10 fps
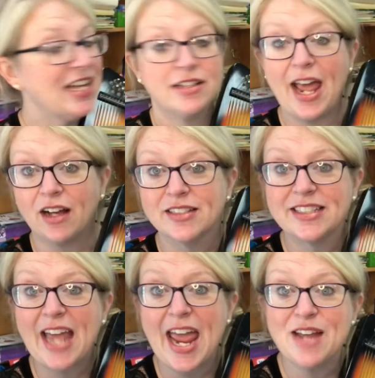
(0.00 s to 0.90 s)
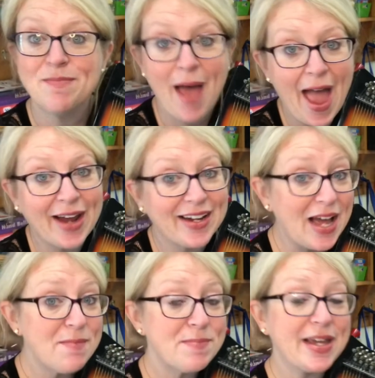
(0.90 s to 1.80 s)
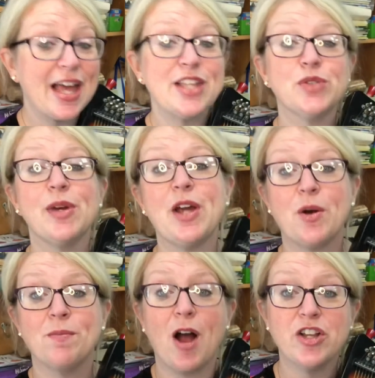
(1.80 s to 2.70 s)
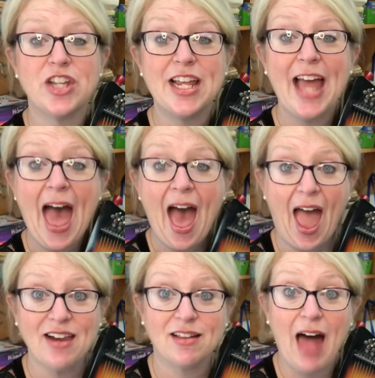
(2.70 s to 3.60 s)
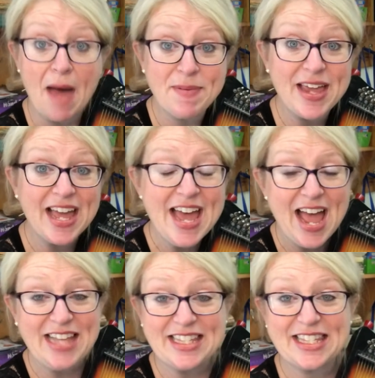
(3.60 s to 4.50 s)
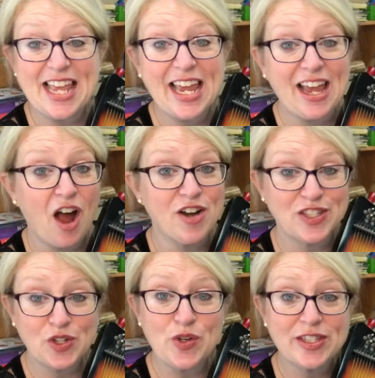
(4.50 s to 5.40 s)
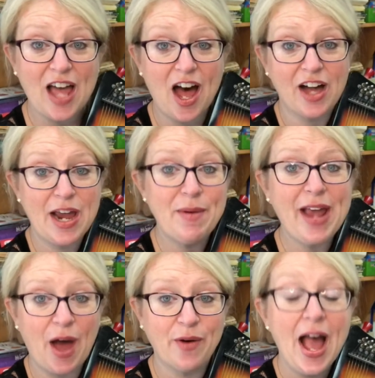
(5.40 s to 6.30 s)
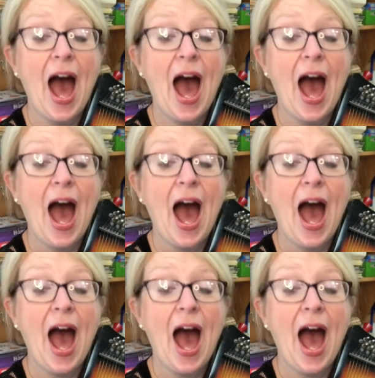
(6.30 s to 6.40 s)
Now stand back up because we are marching and clapping and singing our school song. Here we go.